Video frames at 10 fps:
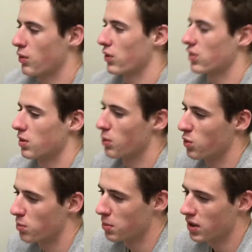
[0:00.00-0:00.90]
my friendship
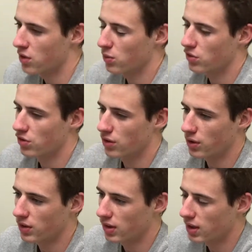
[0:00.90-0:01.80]
with Macbeth was just
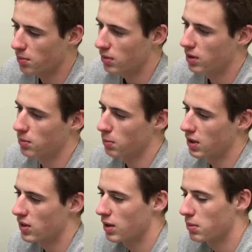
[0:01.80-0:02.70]
not the same.
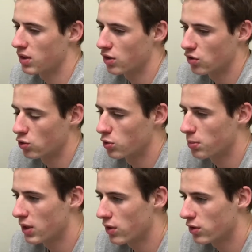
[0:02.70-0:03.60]
Macbeth had been consumed
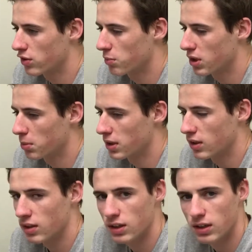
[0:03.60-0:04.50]
by thoughts of becoming
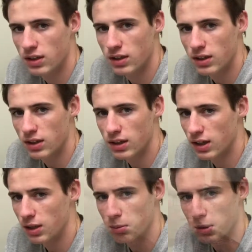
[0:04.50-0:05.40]

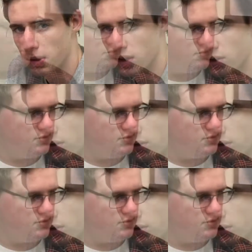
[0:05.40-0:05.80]
King Macbeth.